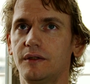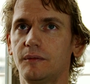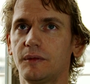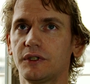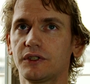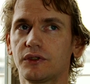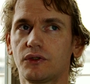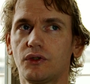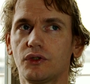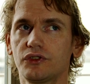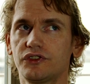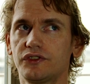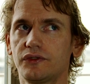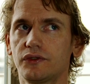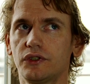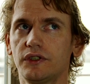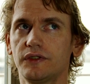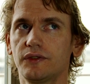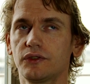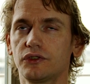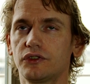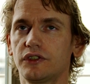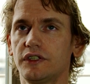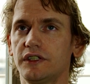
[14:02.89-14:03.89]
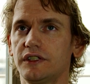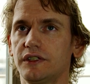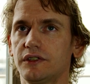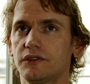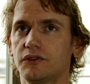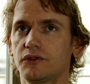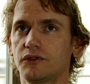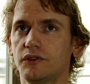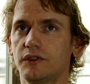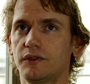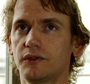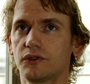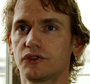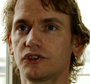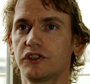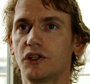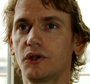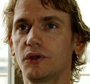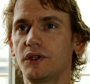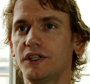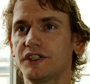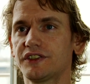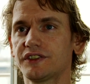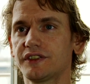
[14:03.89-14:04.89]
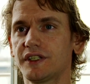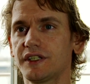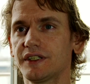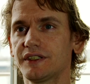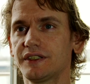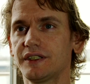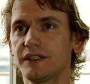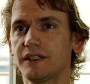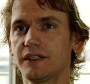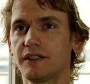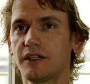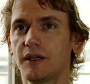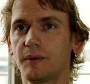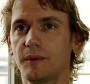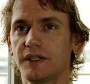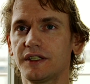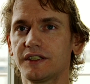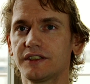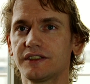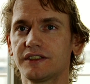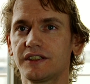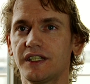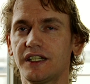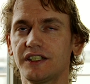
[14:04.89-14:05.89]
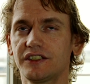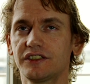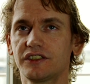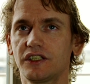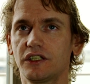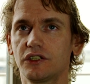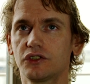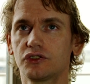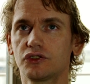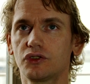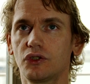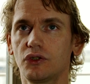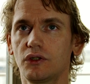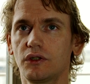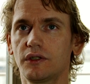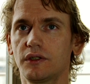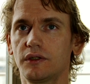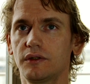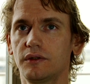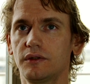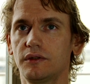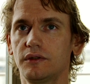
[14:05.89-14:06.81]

But of course it was slowly starting coming stress and shock.